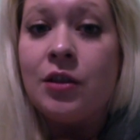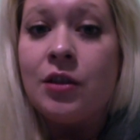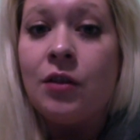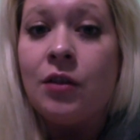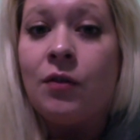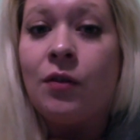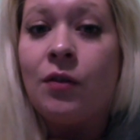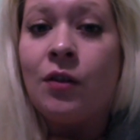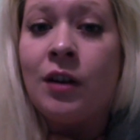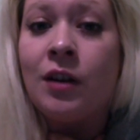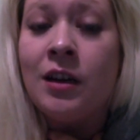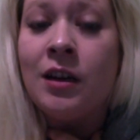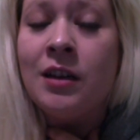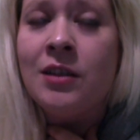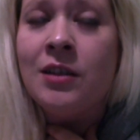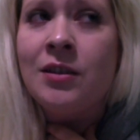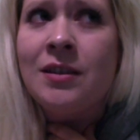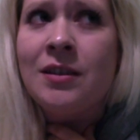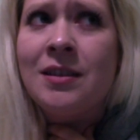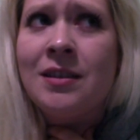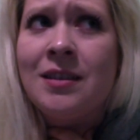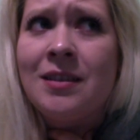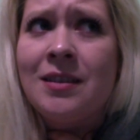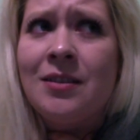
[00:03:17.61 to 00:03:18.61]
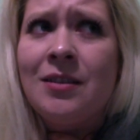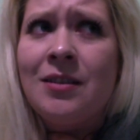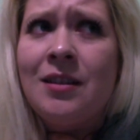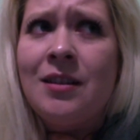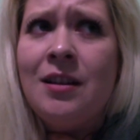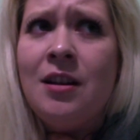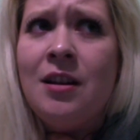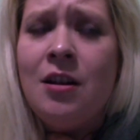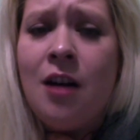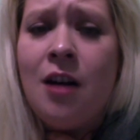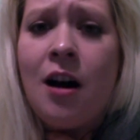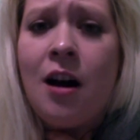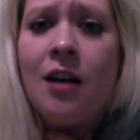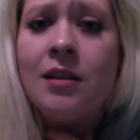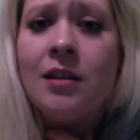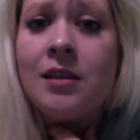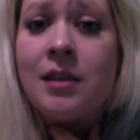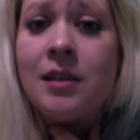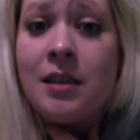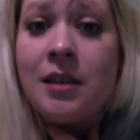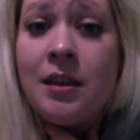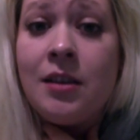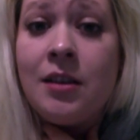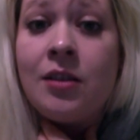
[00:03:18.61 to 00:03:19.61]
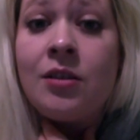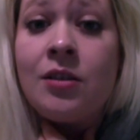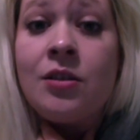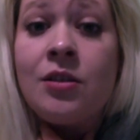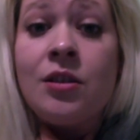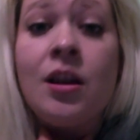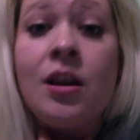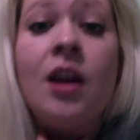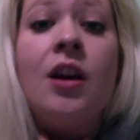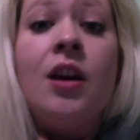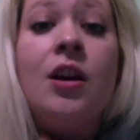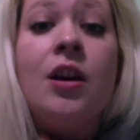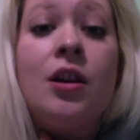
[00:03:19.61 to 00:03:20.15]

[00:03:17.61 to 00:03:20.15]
So for us non-singers,